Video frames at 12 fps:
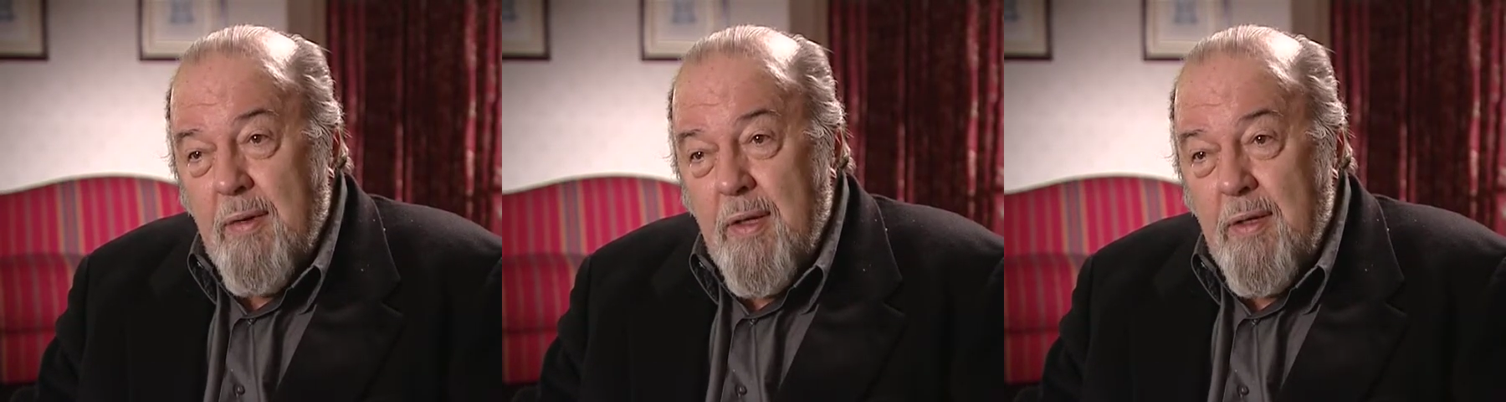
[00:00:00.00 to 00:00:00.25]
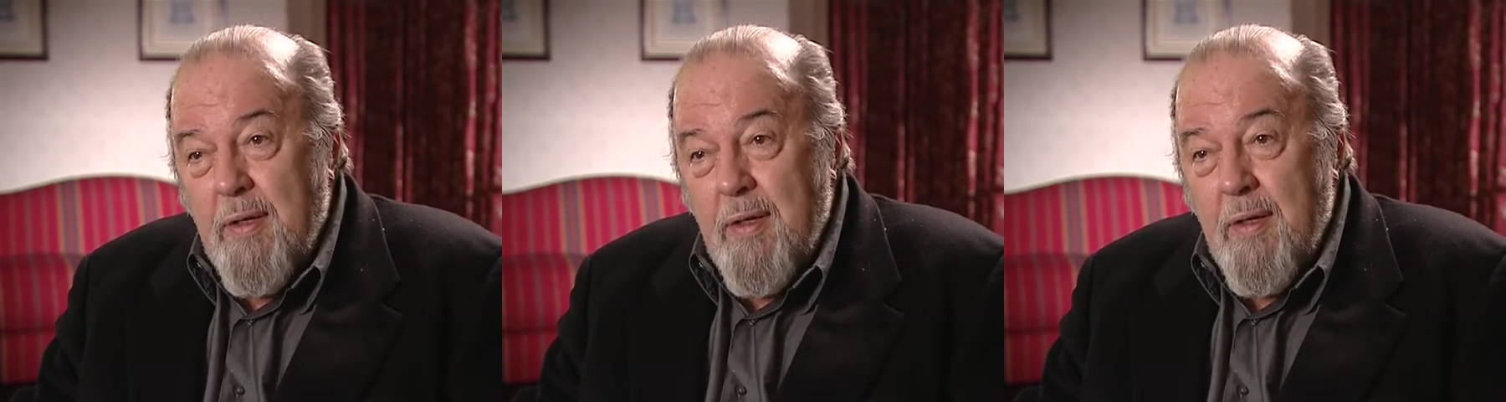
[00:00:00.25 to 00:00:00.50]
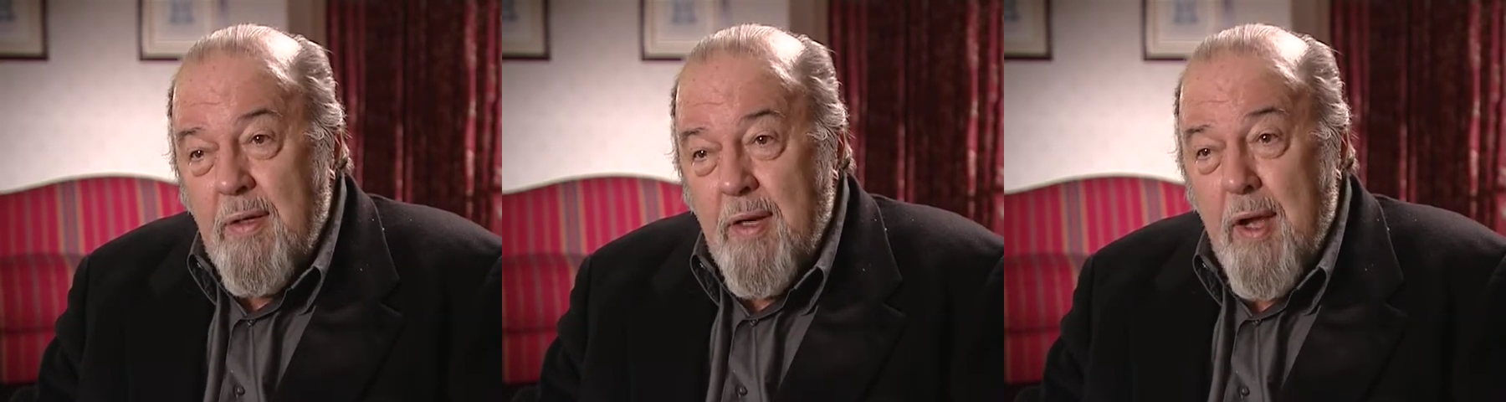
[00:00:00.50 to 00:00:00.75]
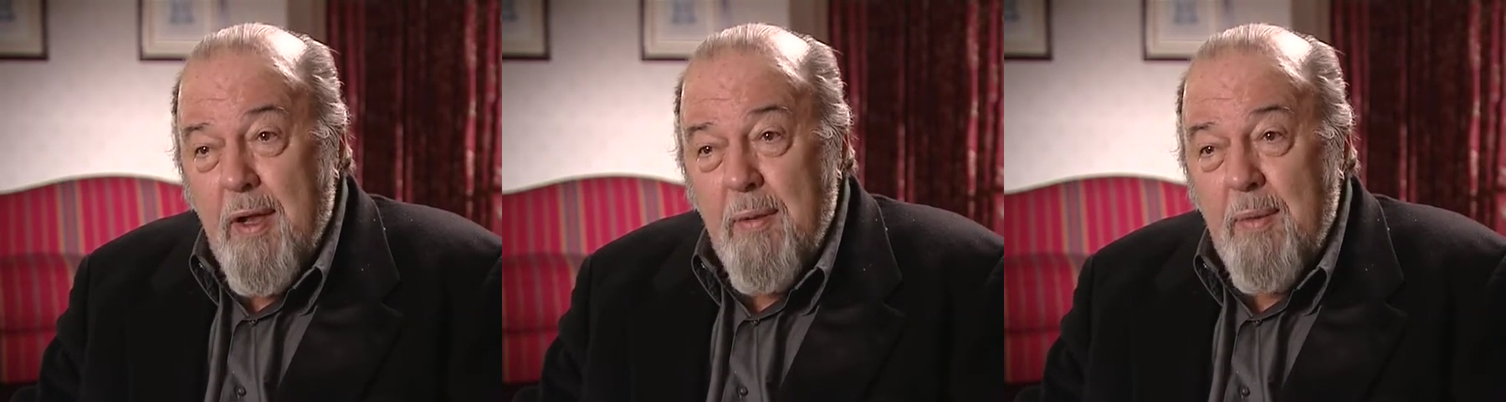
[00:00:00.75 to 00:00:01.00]
There's
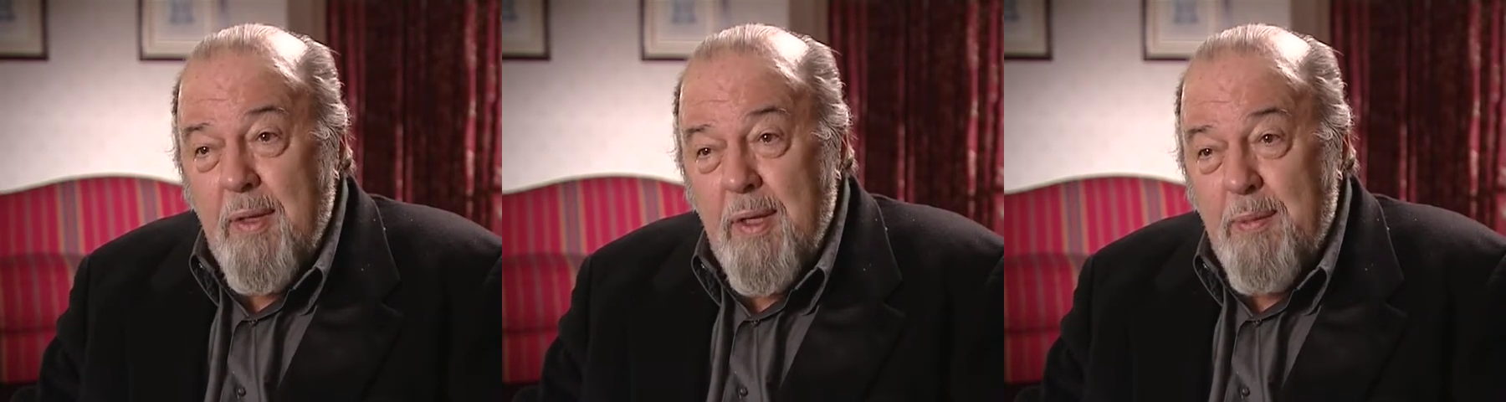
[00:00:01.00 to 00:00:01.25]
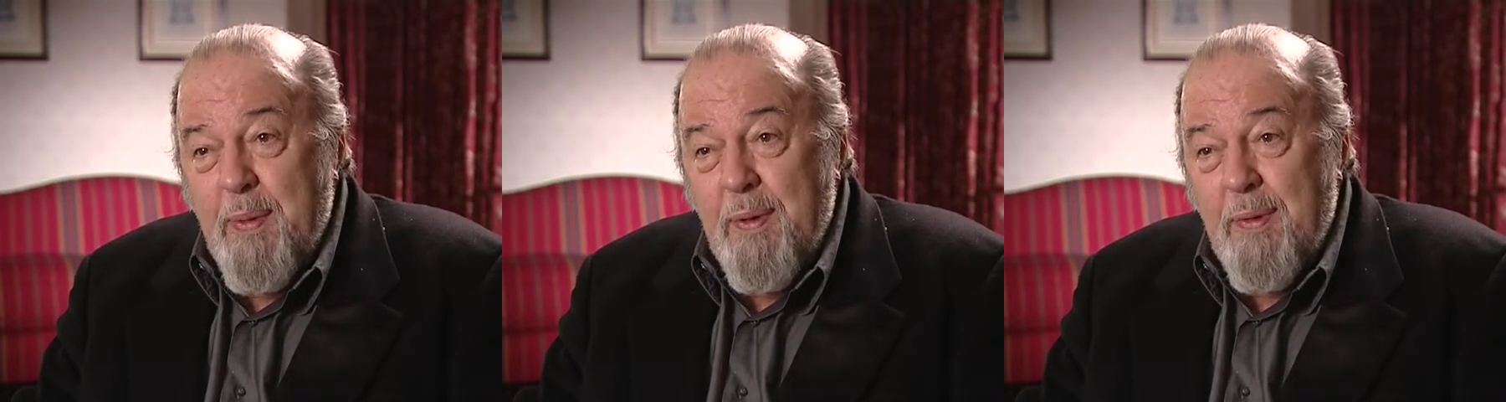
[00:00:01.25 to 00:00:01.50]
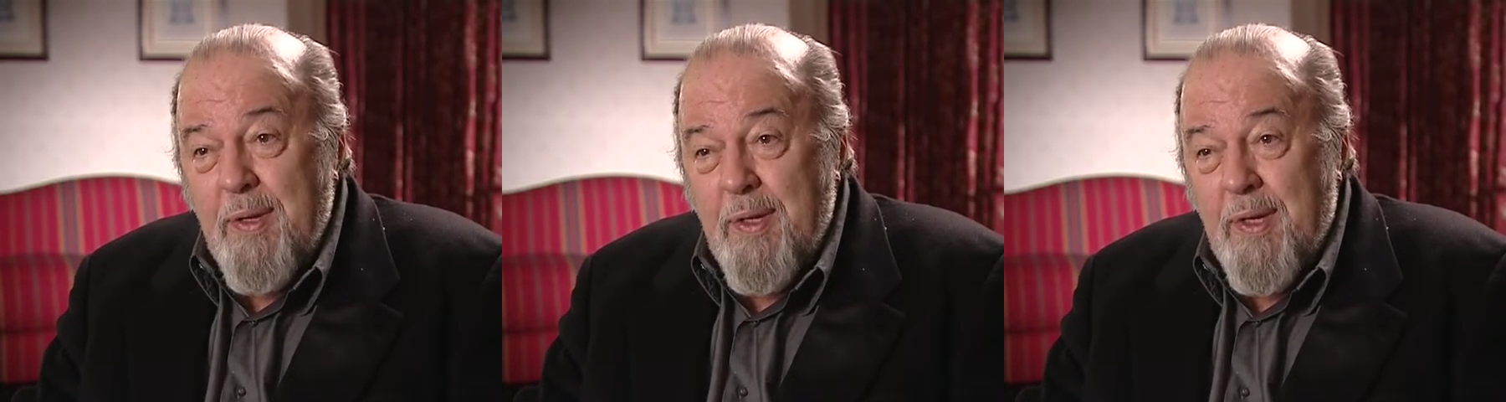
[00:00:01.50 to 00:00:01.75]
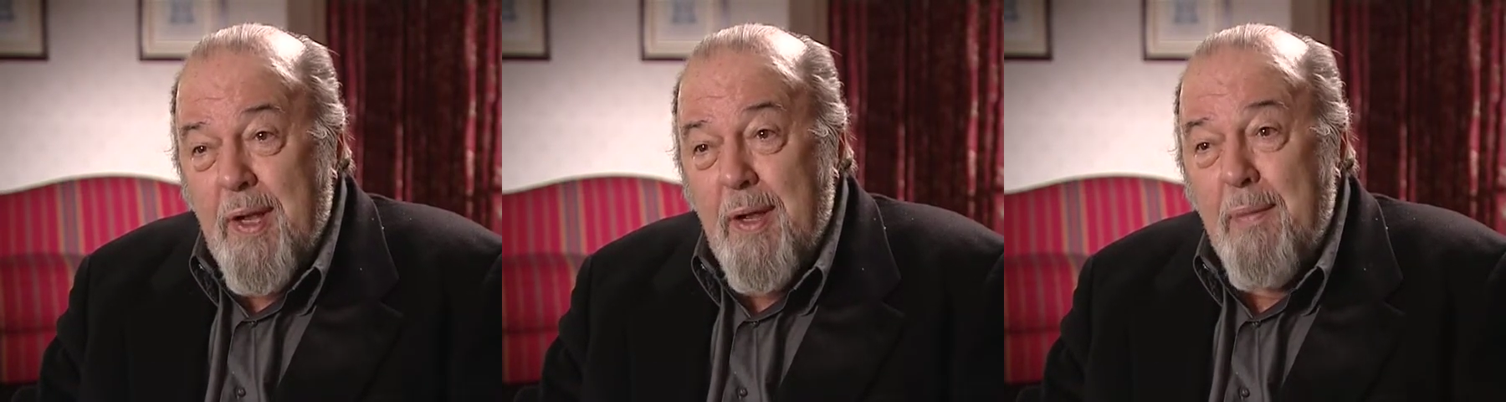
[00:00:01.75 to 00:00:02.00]
time and there's builder's
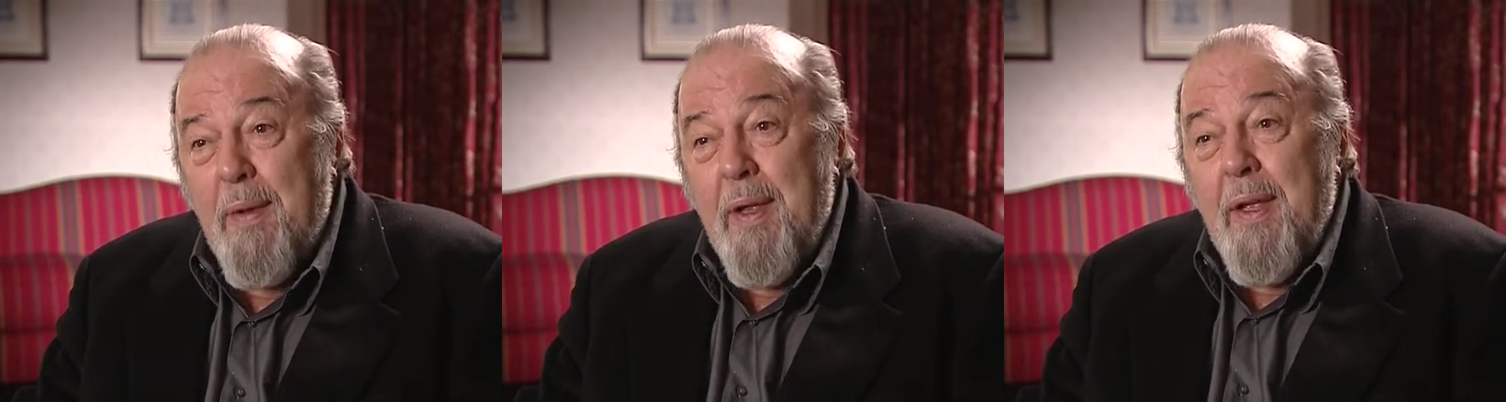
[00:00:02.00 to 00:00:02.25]
time.